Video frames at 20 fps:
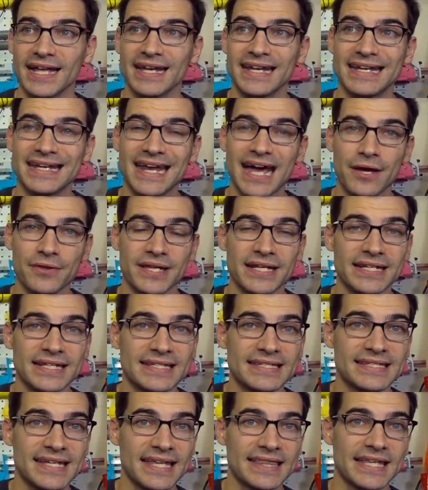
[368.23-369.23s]
Now, they
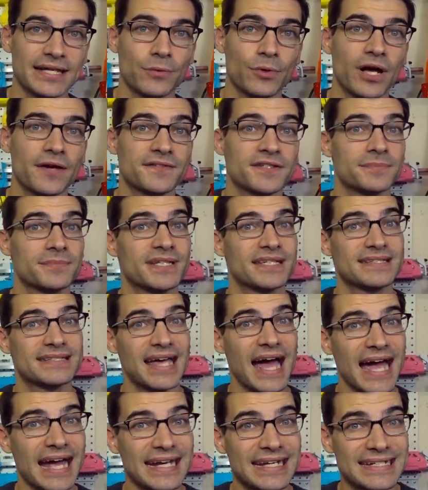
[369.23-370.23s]
did say they will have some
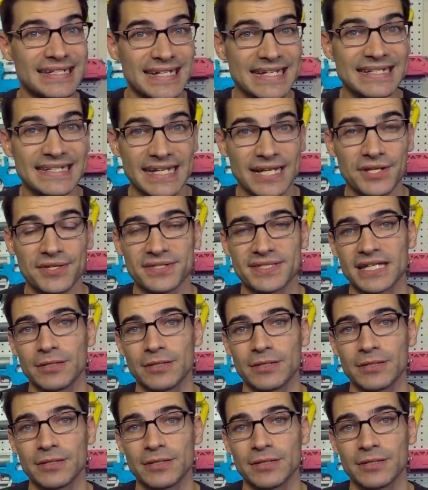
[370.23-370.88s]
design details